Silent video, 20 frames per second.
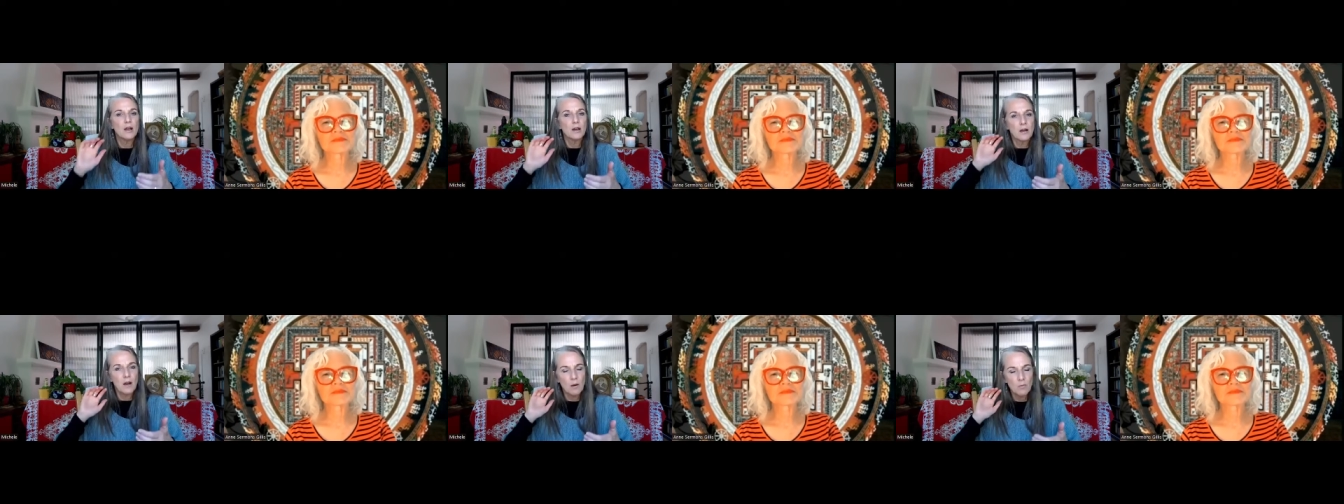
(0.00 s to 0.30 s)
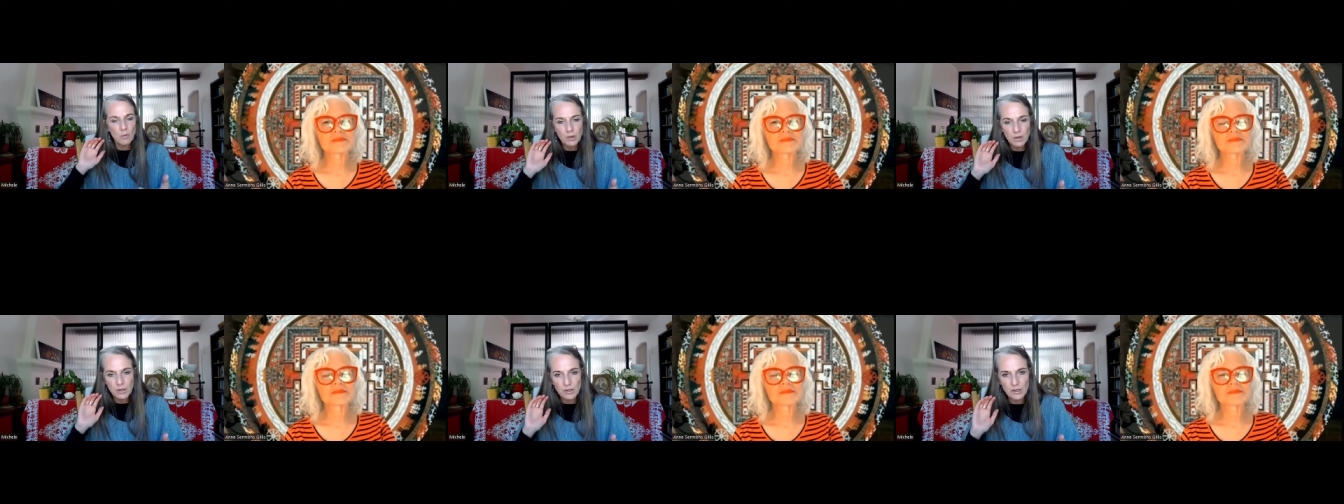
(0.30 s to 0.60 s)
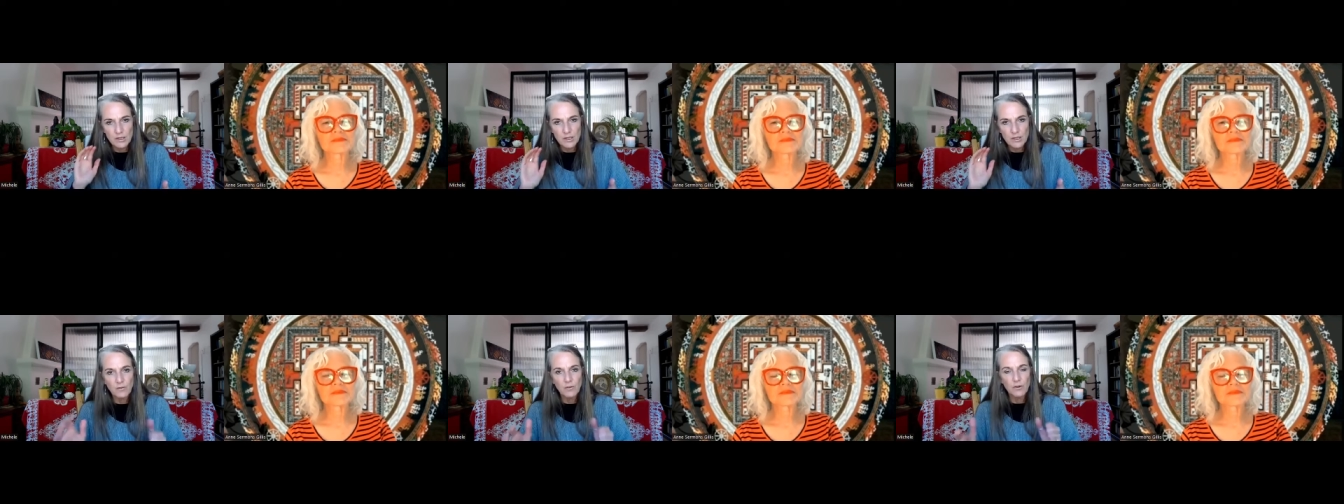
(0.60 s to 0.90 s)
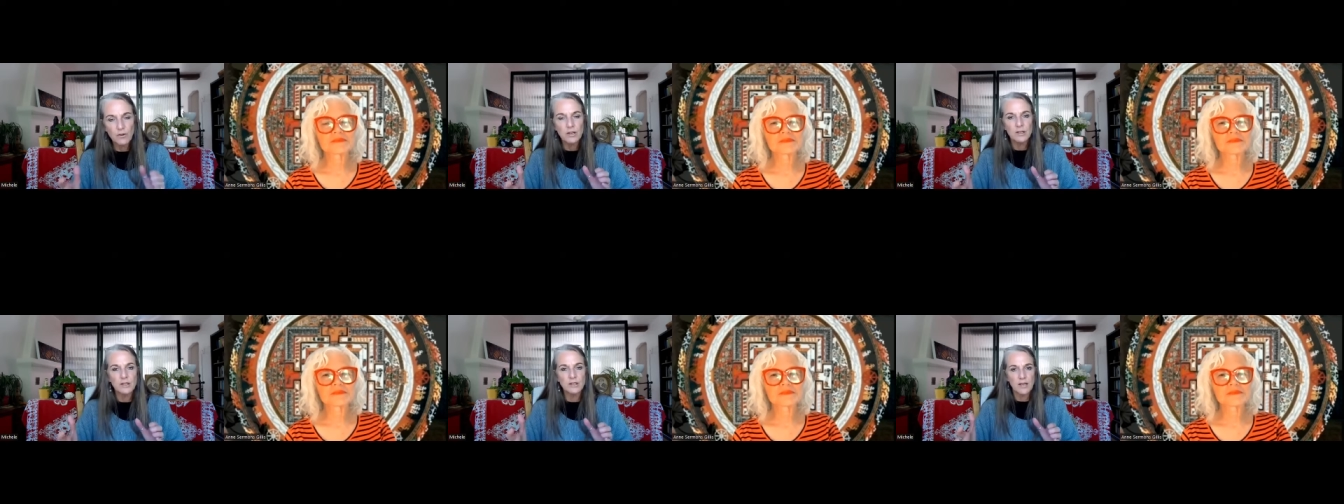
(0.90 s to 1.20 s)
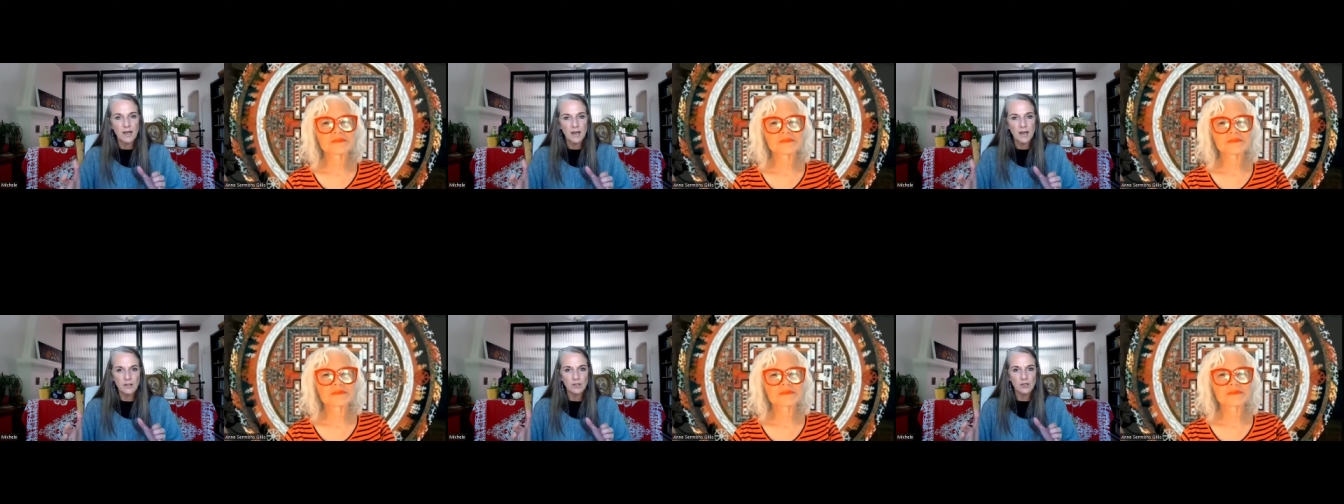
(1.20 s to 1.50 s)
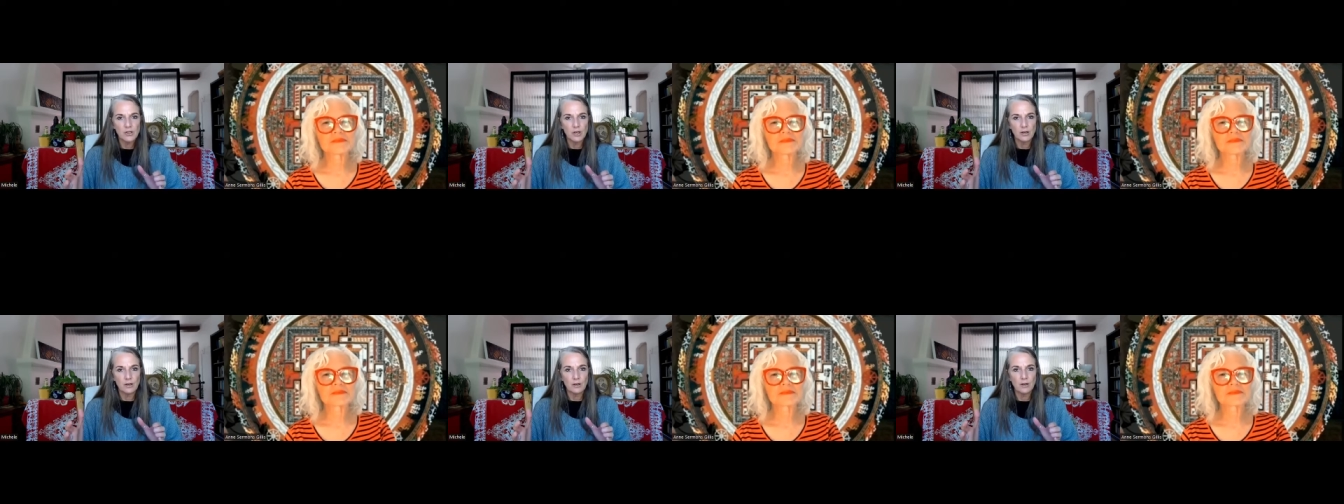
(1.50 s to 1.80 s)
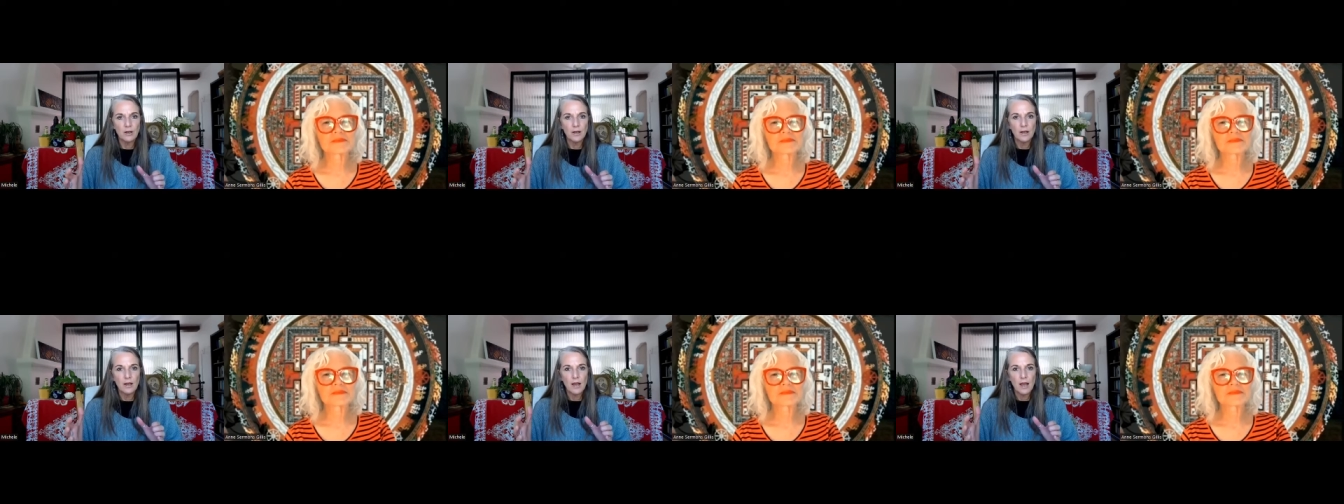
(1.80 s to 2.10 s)
come with a different intention,
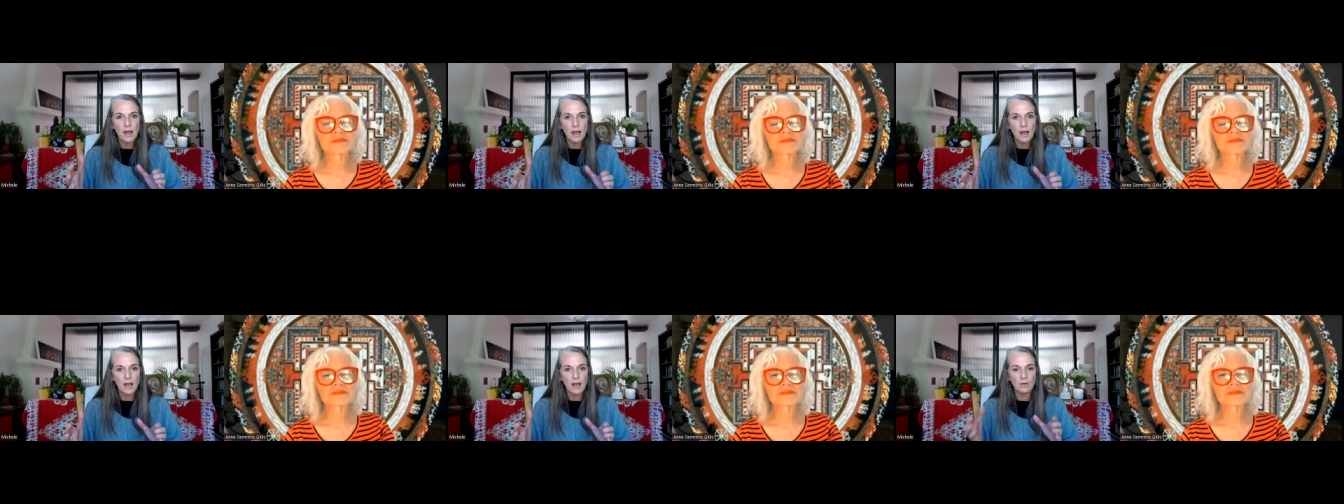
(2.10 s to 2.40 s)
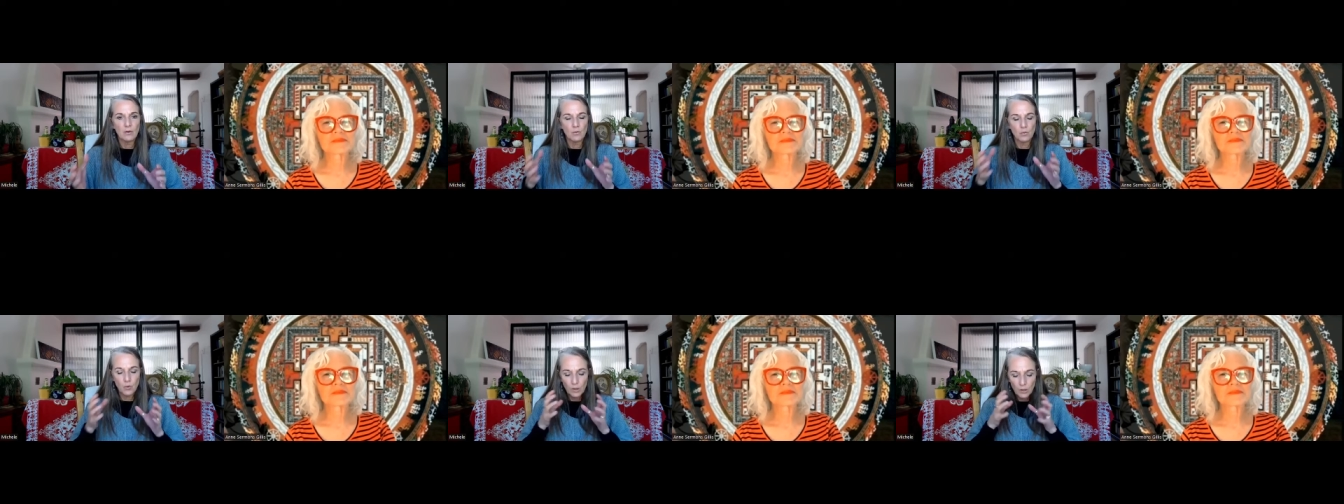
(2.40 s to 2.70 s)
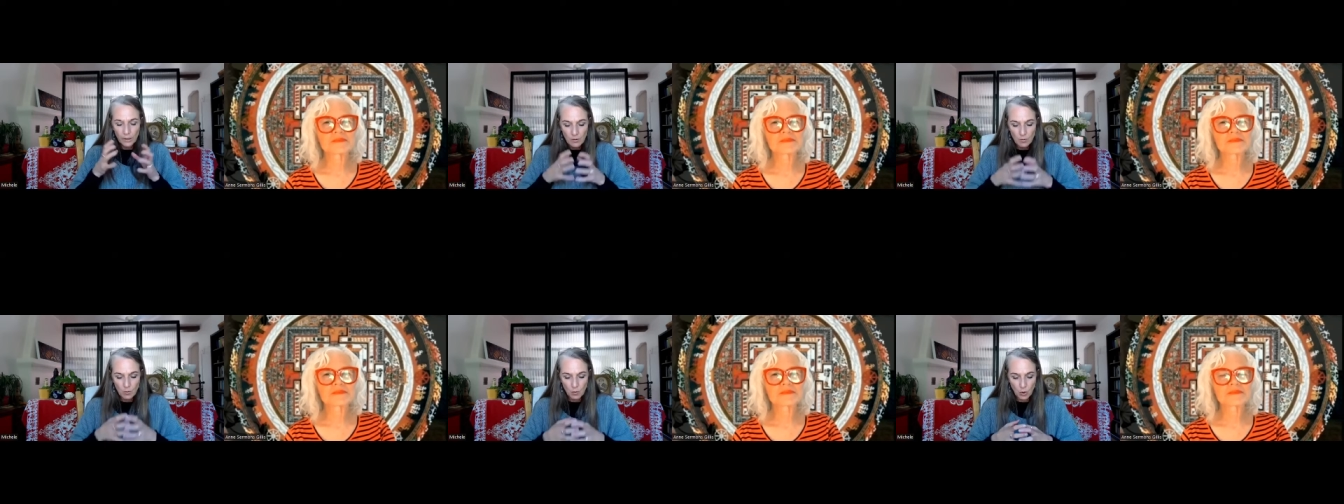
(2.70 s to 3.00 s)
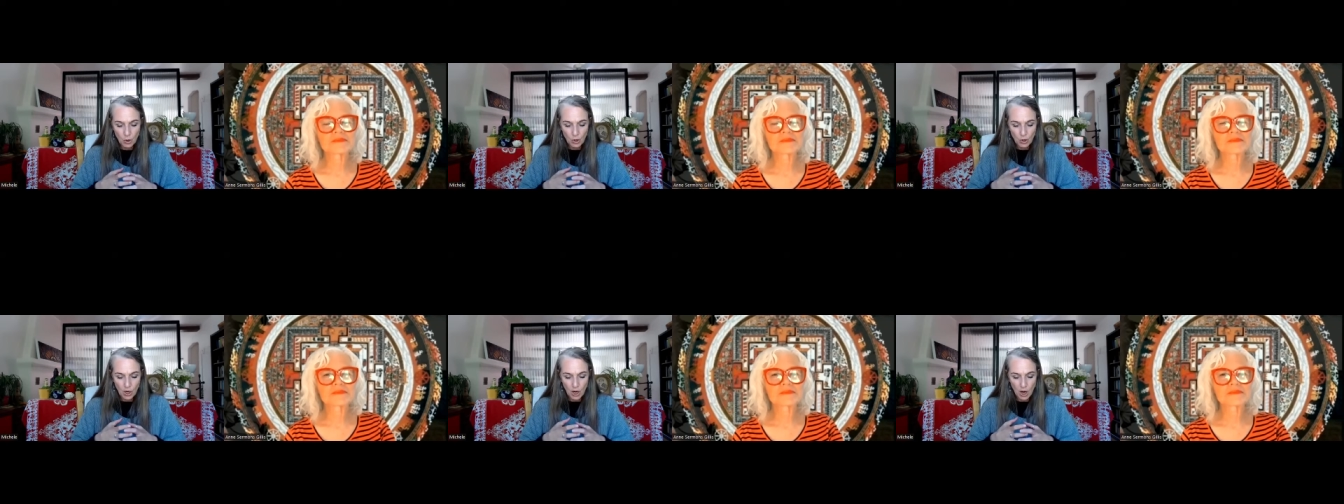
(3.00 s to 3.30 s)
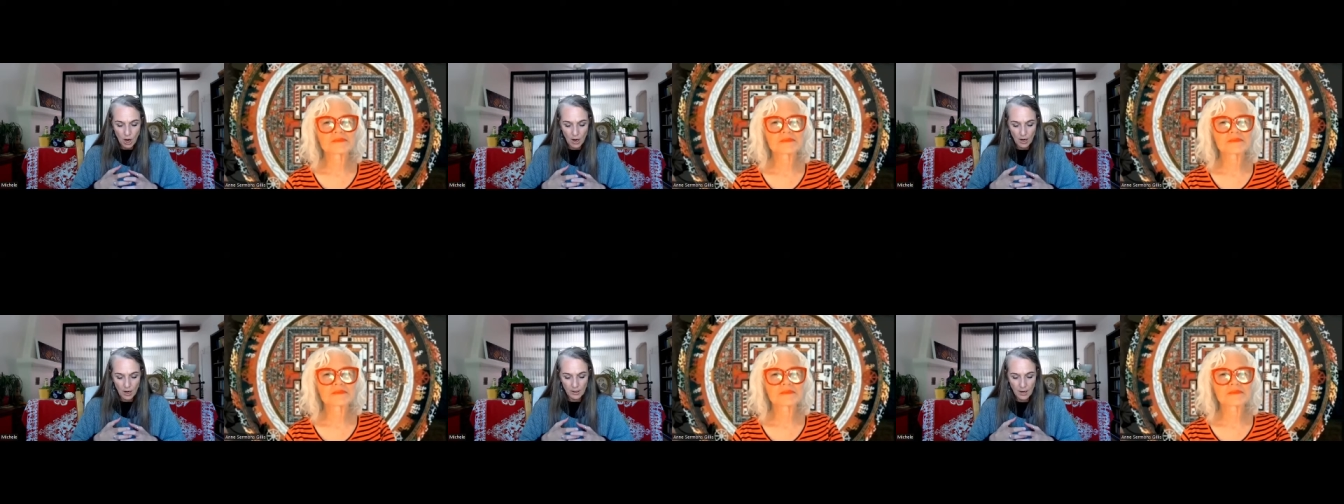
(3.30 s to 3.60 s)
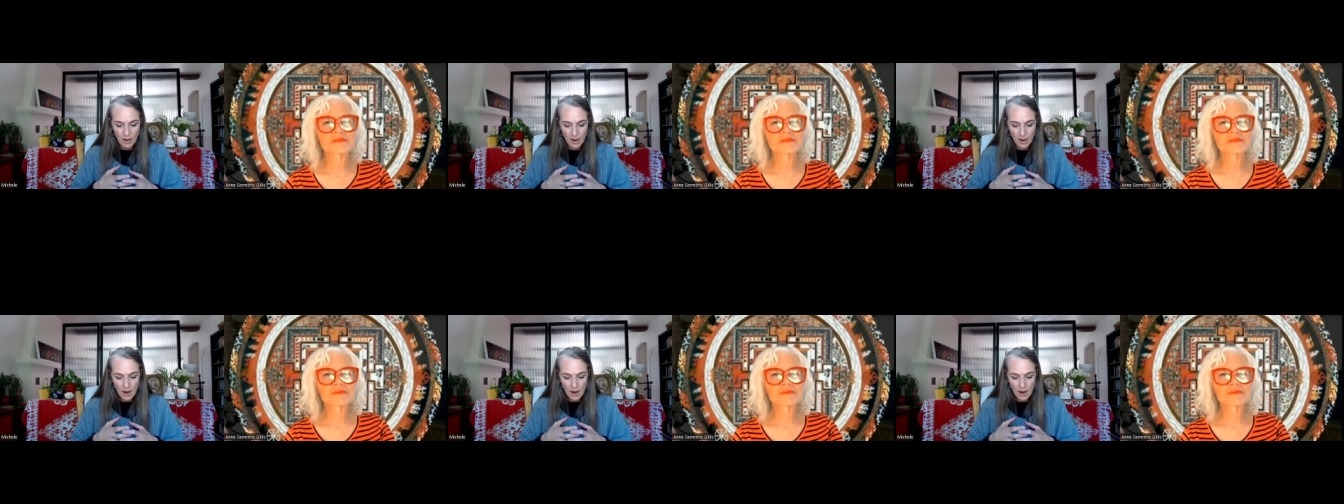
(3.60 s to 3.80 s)
and really work on